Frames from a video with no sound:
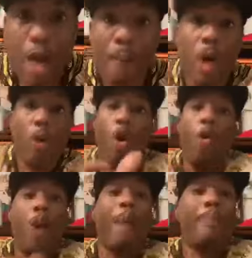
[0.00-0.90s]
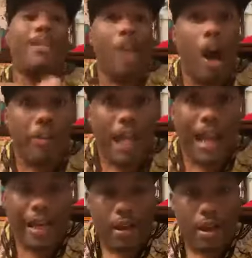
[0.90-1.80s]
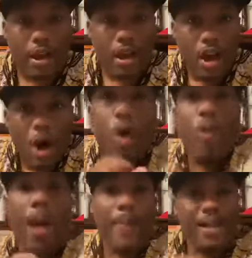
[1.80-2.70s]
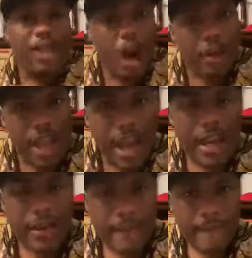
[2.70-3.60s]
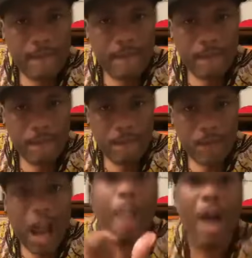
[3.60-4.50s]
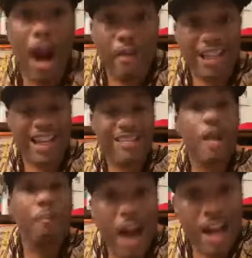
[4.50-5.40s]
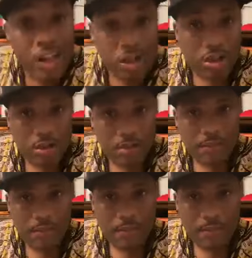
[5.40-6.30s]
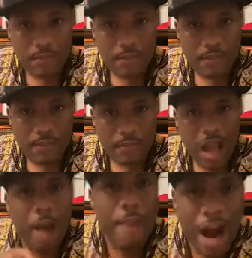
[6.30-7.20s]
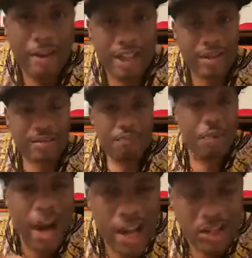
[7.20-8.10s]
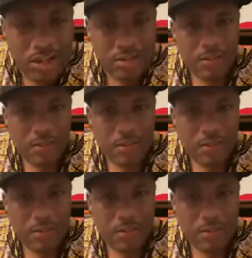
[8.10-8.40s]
but who weapons are they? Who weapons are they? American, British. American, British.